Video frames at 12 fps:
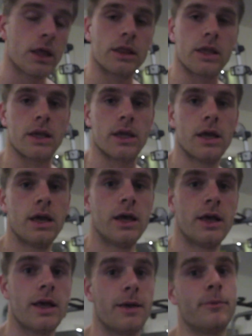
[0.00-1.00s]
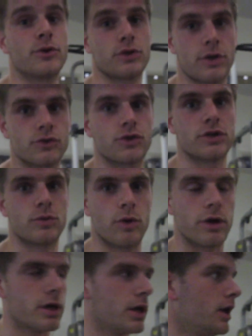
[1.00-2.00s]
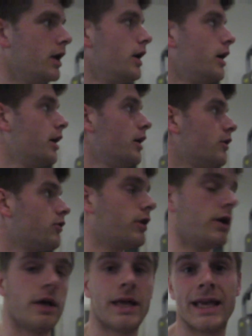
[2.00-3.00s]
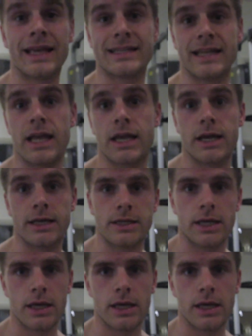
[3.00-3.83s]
the muscle that I was trying to work. Right, see you later guys.